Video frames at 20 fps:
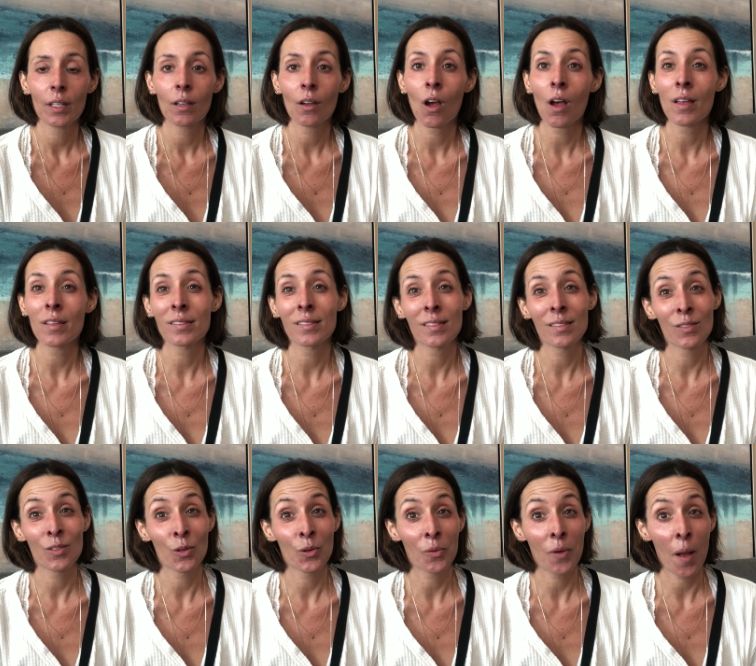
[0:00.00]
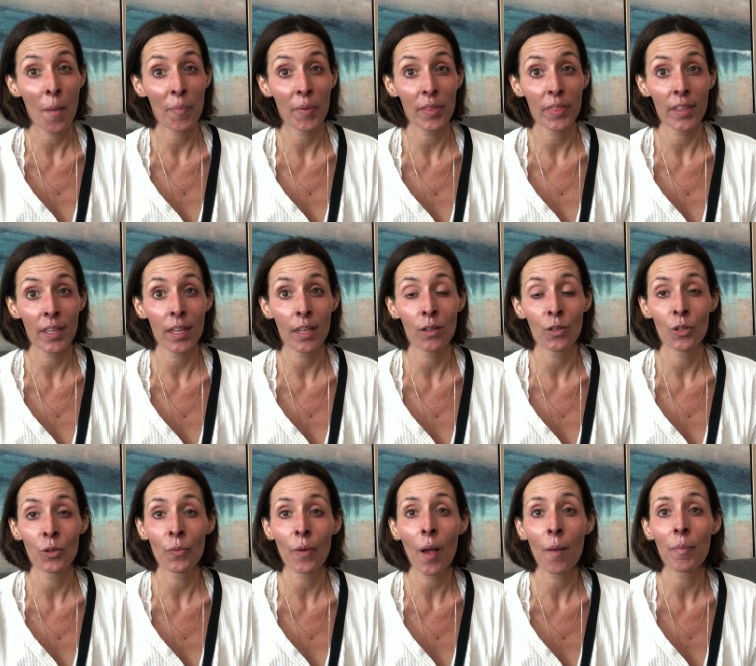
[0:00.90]
causes neuropathy. And
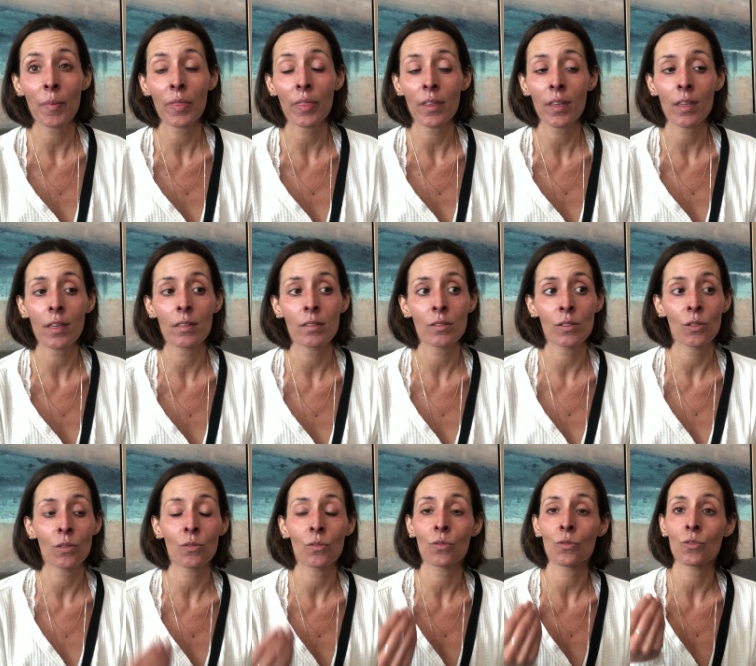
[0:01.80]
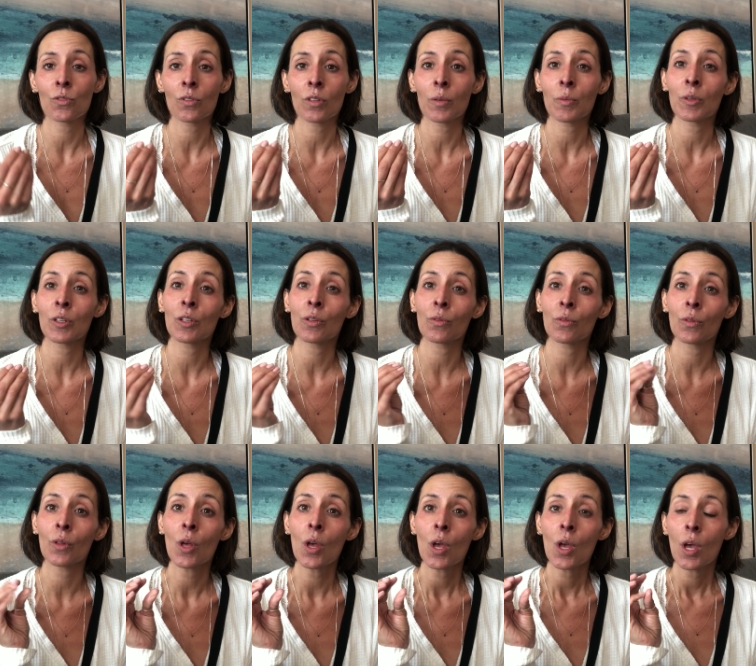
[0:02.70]
neuropathy is usually when you
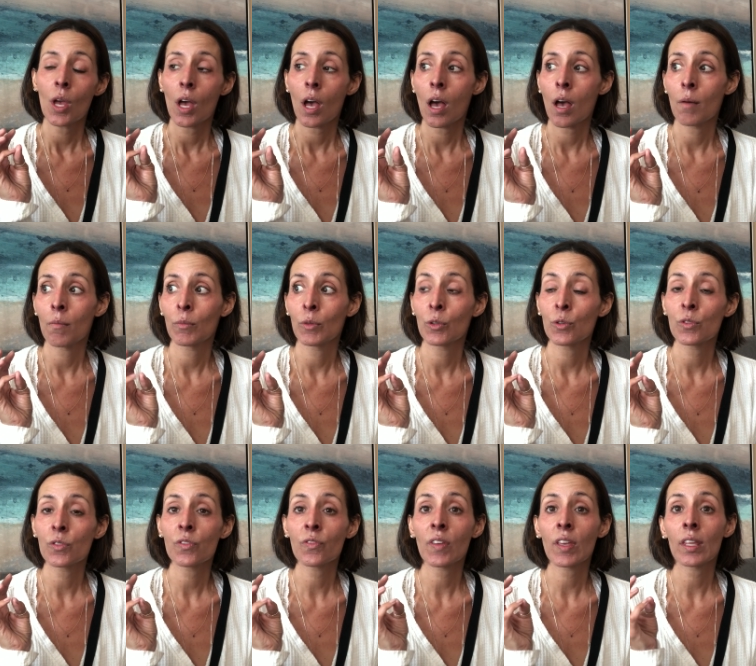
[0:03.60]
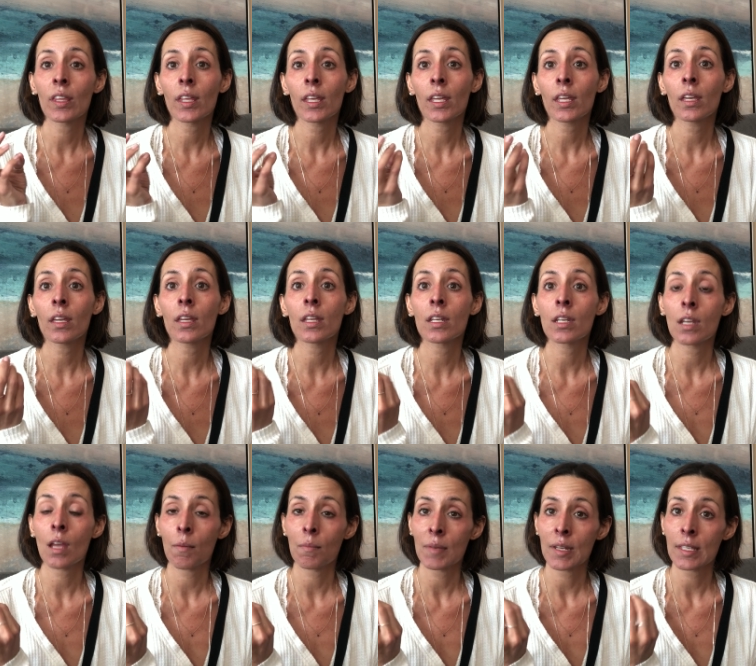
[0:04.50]
um, lose feeling and
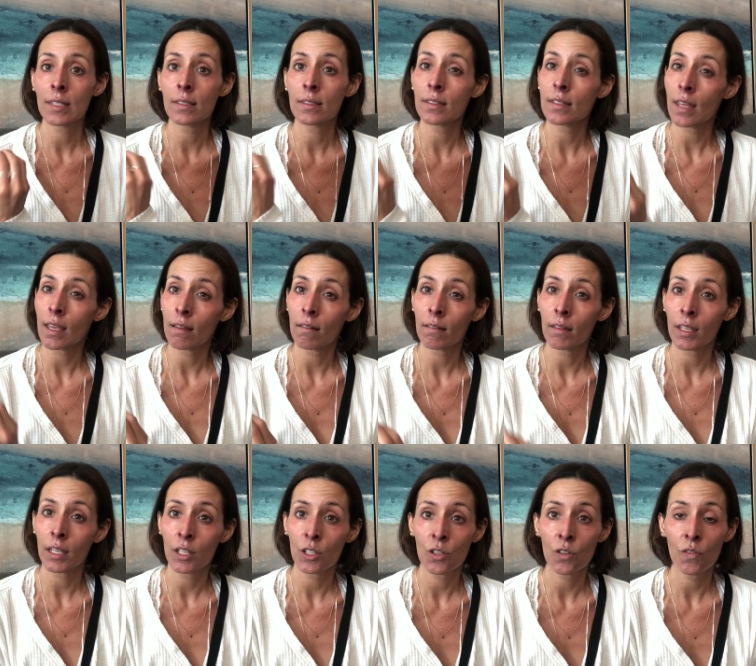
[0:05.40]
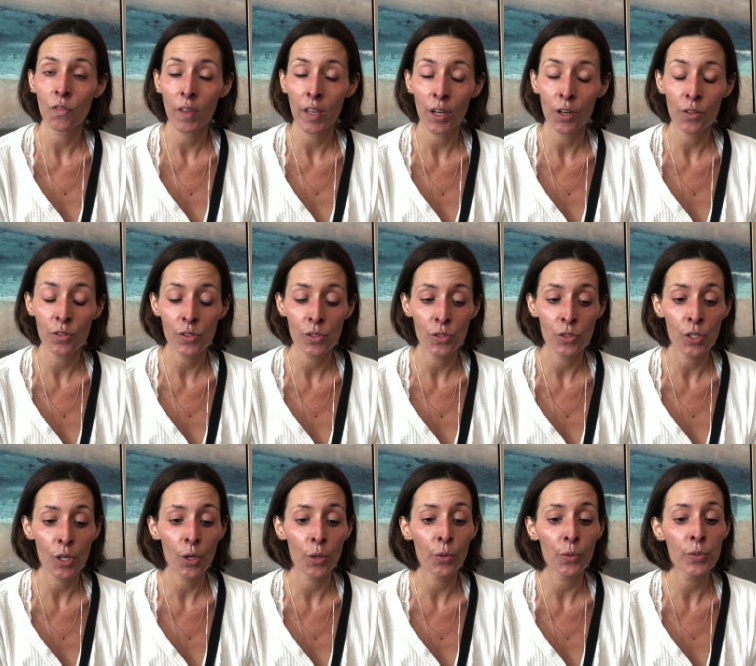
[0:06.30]
numbness, tingling in your fingers and
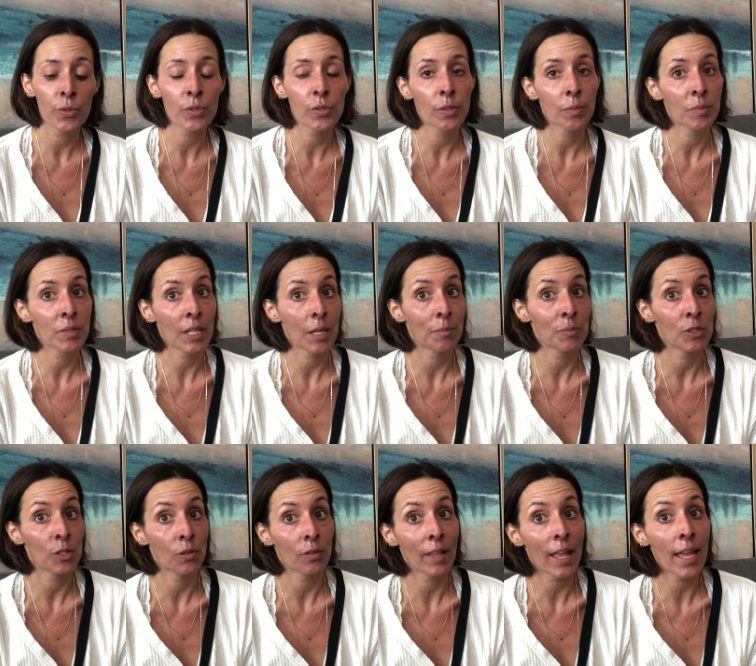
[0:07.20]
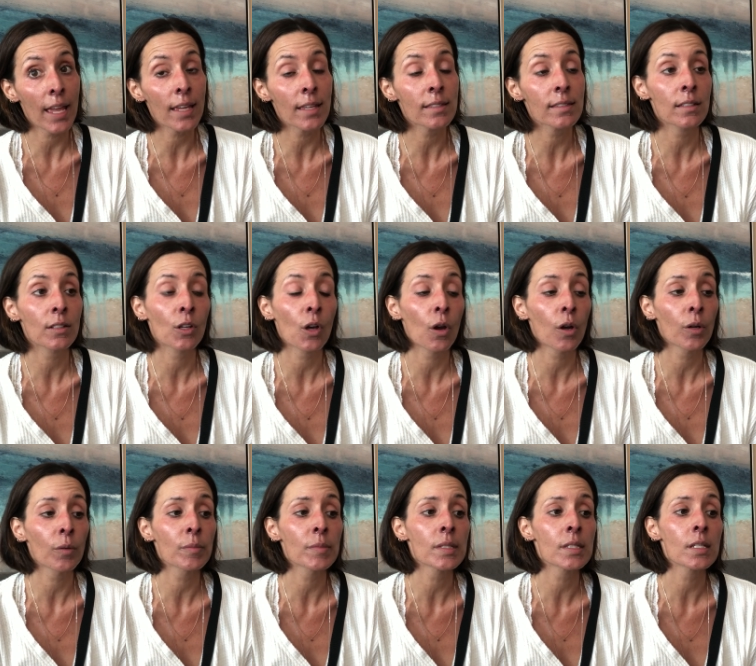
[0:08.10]
toes, sometimes your legs and
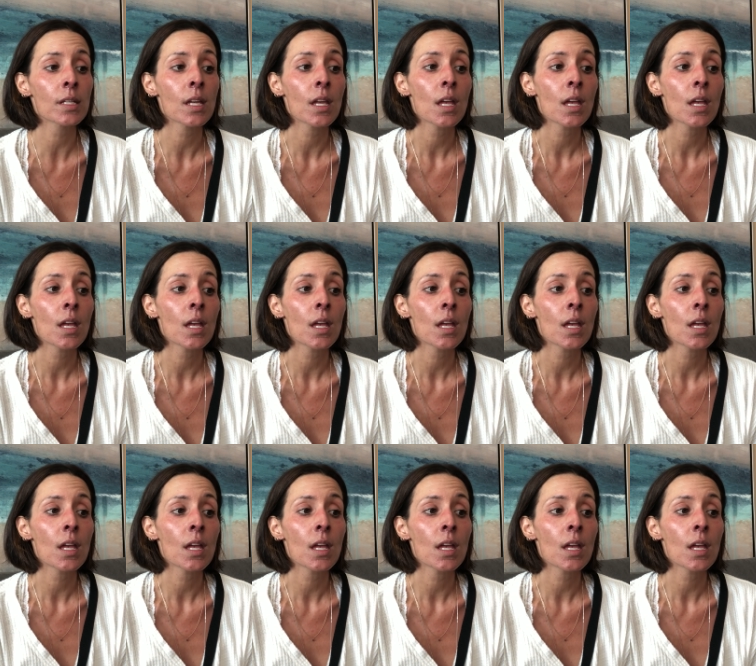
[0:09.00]
arms.